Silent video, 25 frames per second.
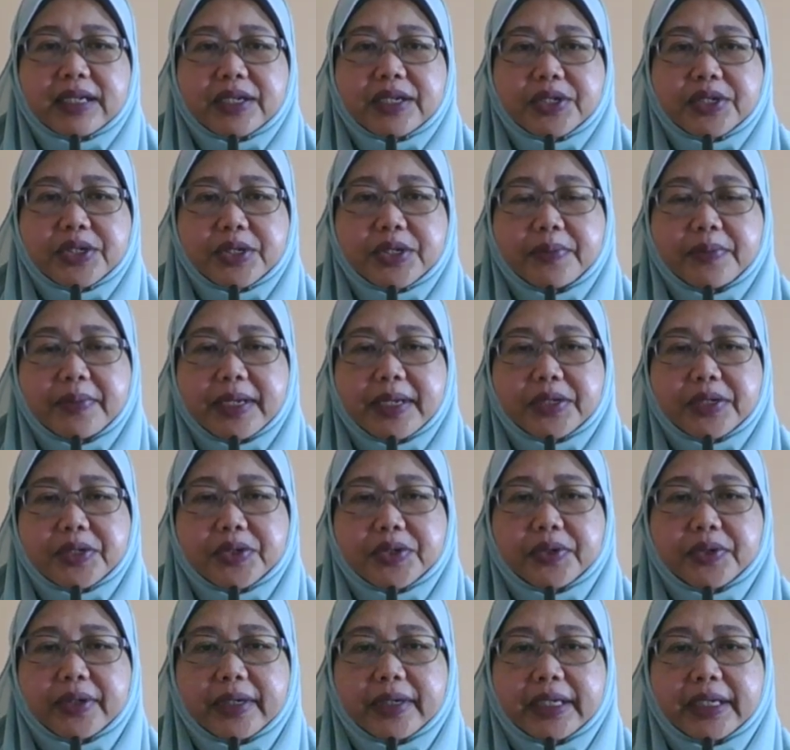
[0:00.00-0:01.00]
She made
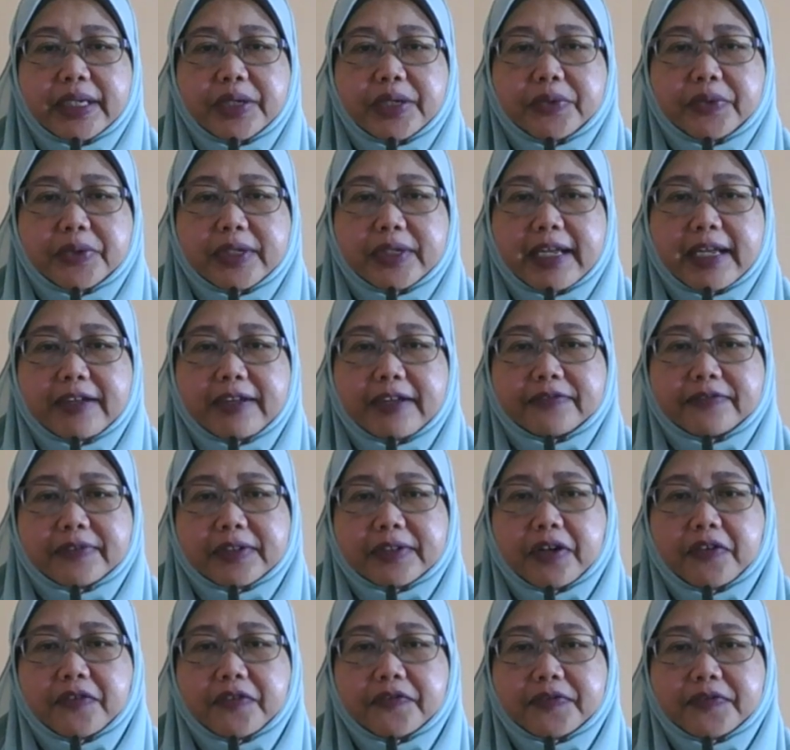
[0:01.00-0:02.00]
sure he would have a
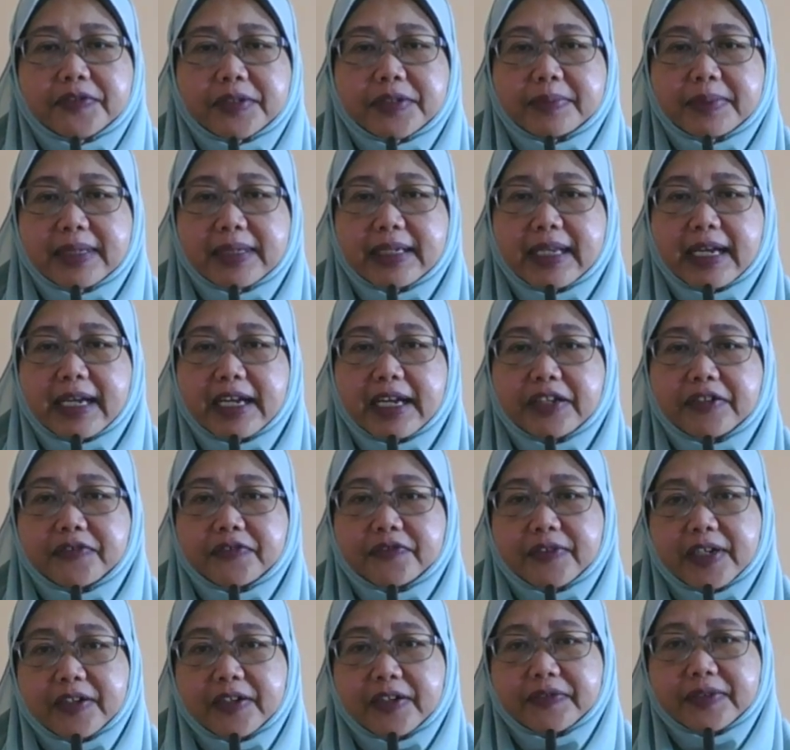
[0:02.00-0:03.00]
comfortable
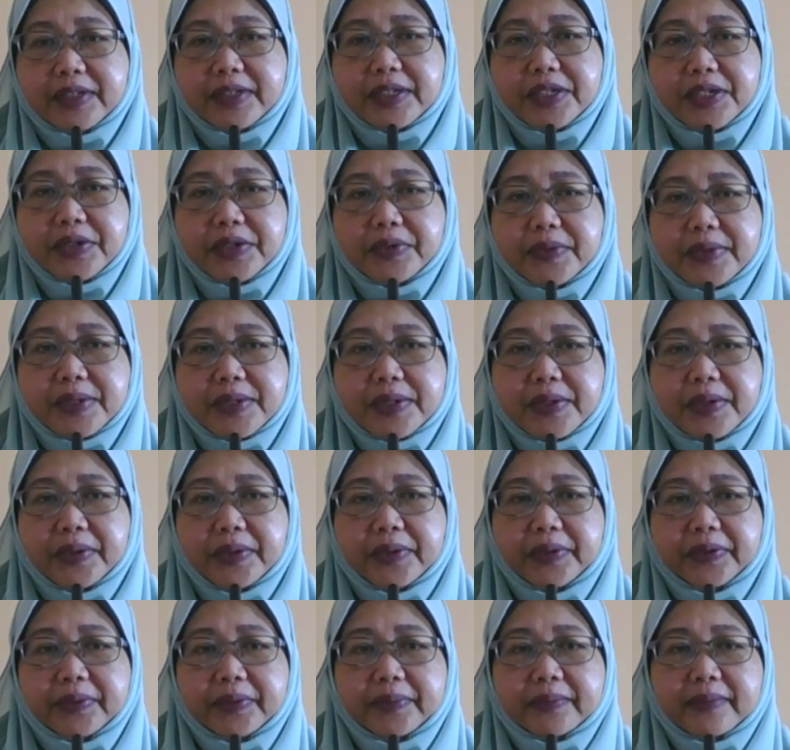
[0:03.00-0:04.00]
life after she was
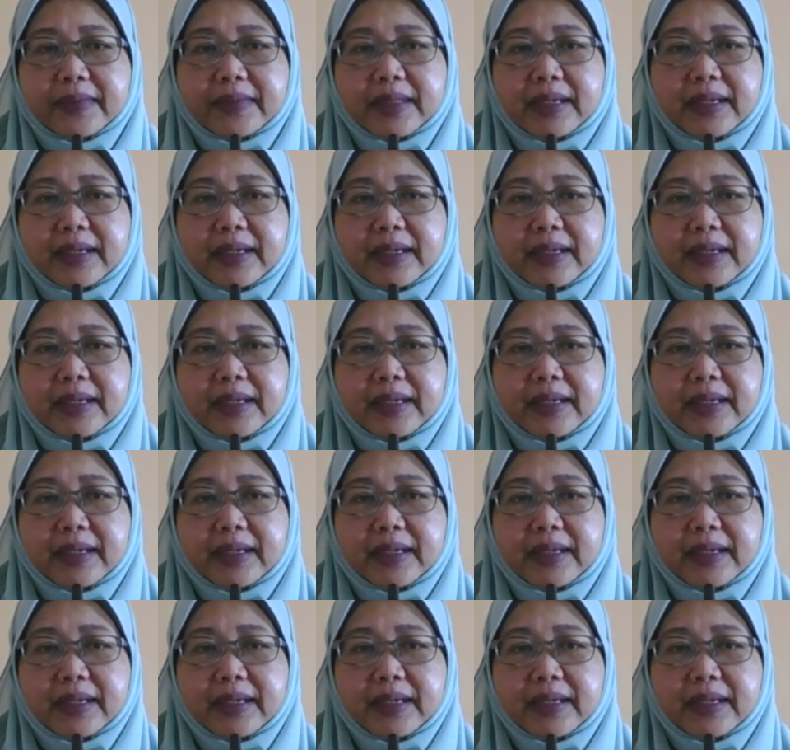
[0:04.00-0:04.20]
gone.